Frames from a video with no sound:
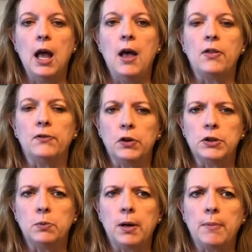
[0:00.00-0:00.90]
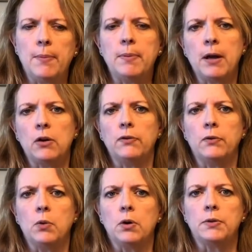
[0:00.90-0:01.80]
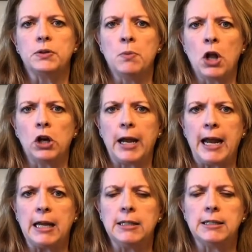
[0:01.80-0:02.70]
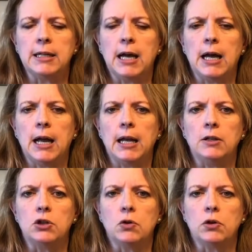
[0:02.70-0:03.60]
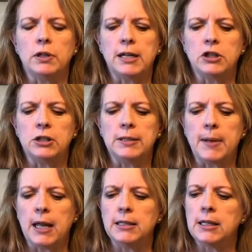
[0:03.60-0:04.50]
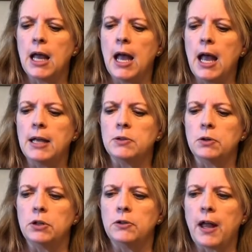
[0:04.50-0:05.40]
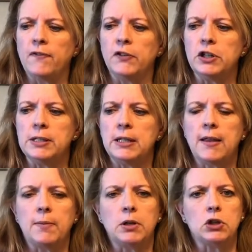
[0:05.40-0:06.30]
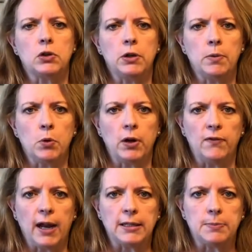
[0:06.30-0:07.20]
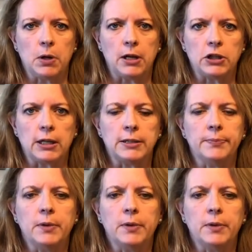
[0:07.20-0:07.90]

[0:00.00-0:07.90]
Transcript: The first one might be better for smaller hands and shorter attention spans. So we're going to do that first, and then I'm going to show you a more advanced project.